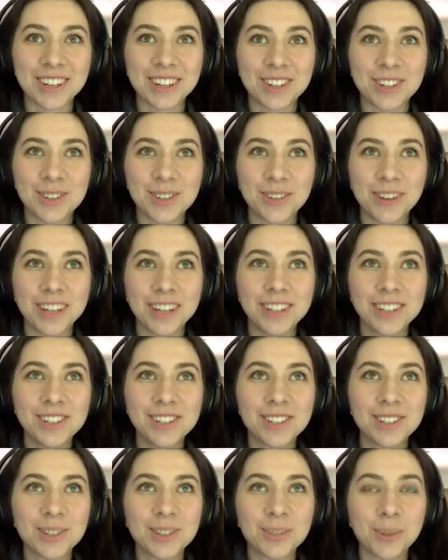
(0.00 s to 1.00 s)
Do you find
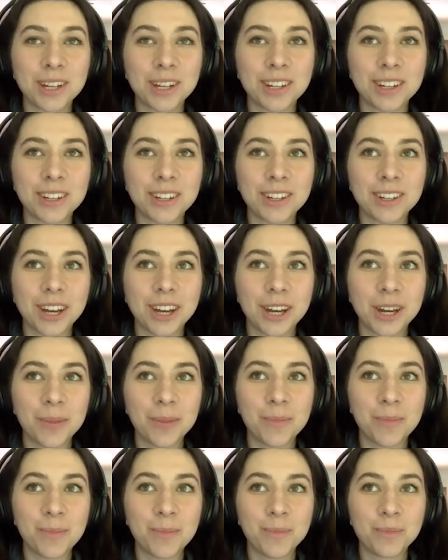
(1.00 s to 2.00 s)
as well,
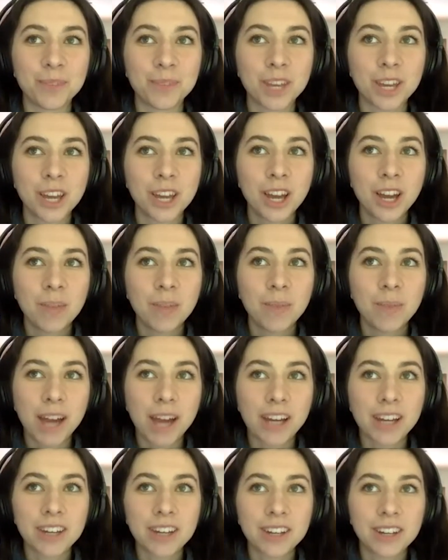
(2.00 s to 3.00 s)

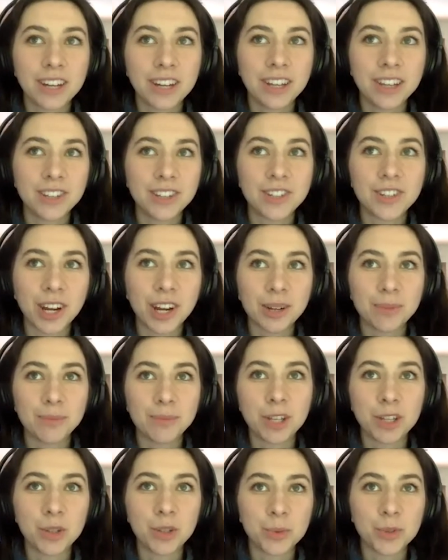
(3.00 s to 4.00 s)
back in the time
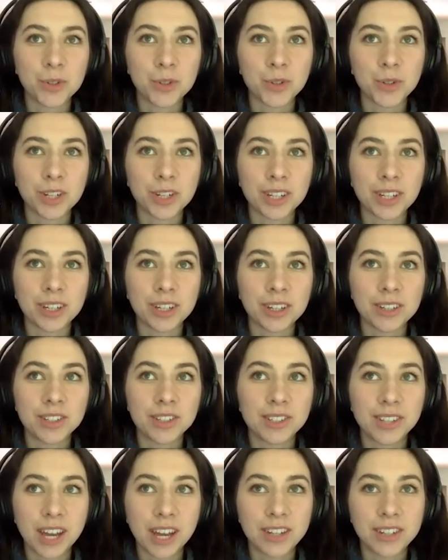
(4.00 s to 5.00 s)
that you were doing
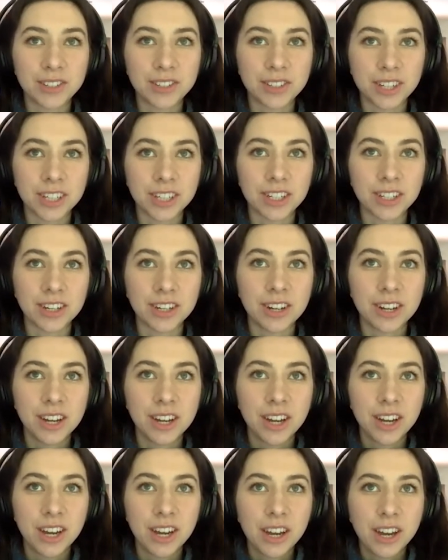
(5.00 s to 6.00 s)
set design,
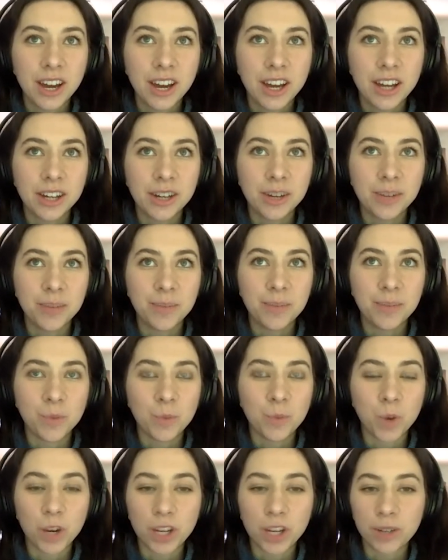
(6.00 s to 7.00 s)

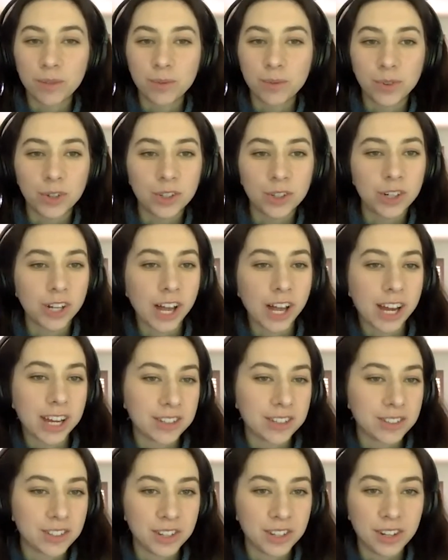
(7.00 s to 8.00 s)
working for
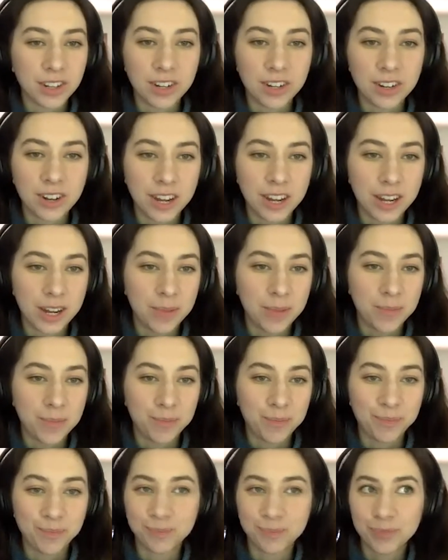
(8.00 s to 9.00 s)
clients
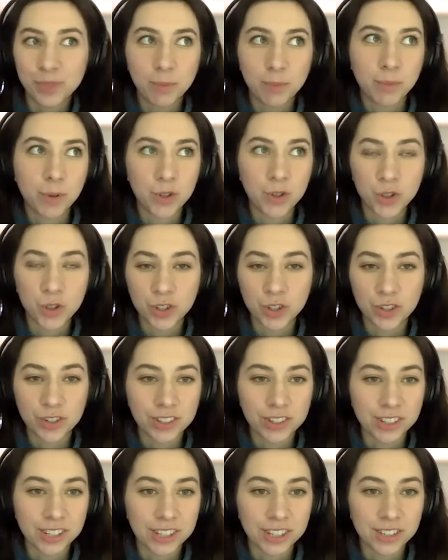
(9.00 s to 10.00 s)
and producers
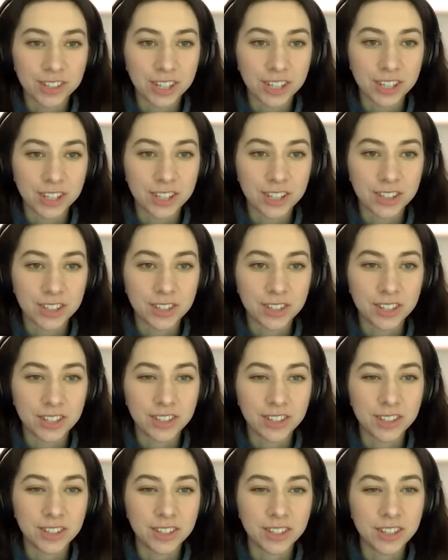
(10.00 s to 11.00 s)
and things like this,
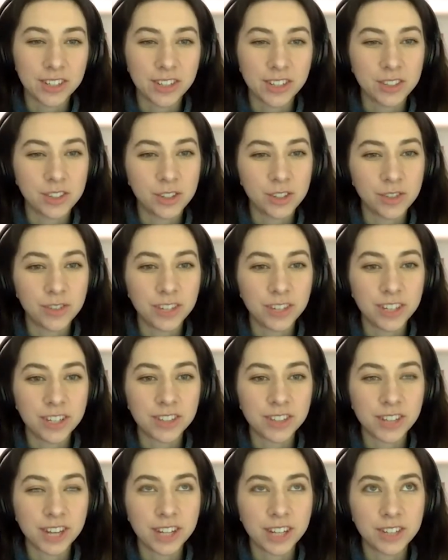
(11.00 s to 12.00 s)
is it? Do you think it's
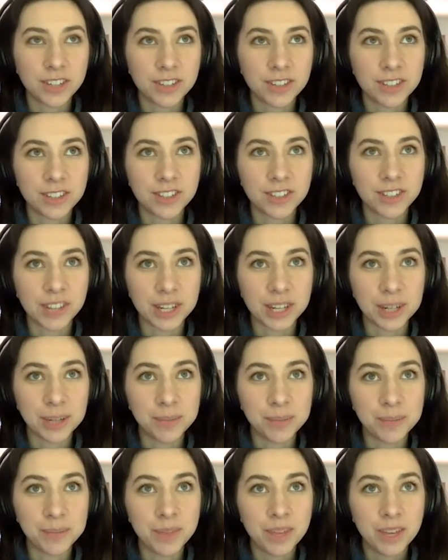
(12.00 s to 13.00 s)
kind of the
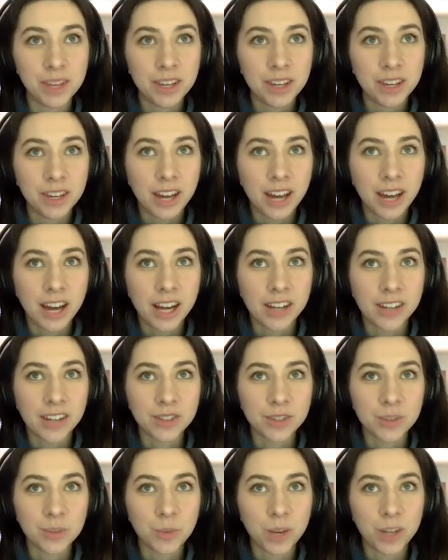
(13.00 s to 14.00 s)
same
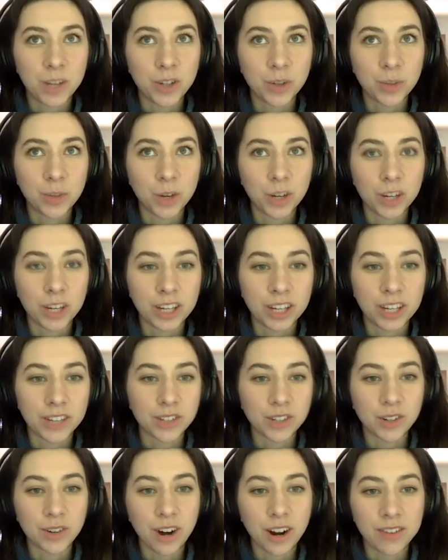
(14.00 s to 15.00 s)
as when you're working as
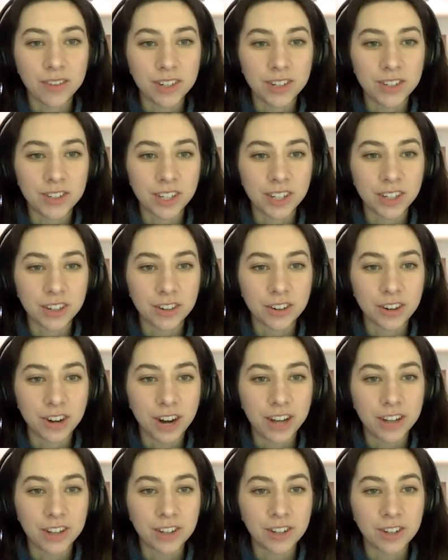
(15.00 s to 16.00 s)
a graphic designer
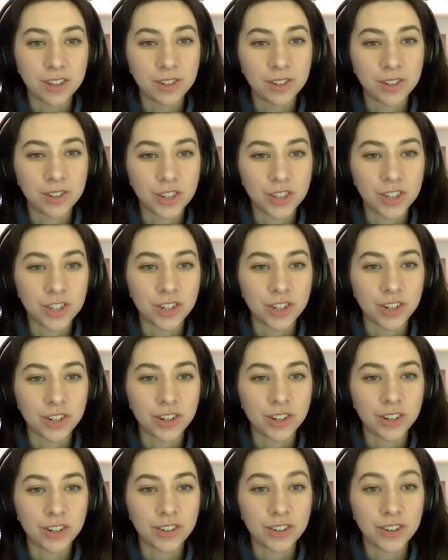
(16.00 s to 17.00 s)
and an
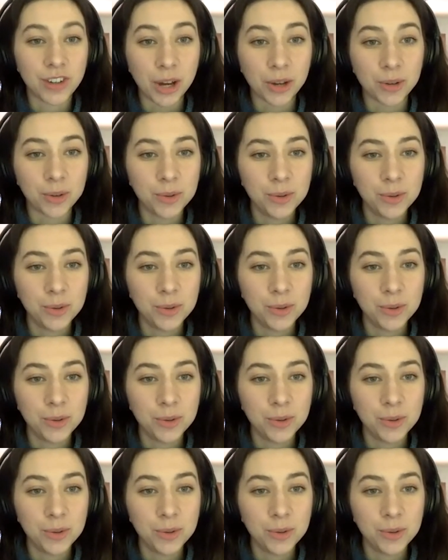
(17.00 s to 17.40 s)
illustrator now?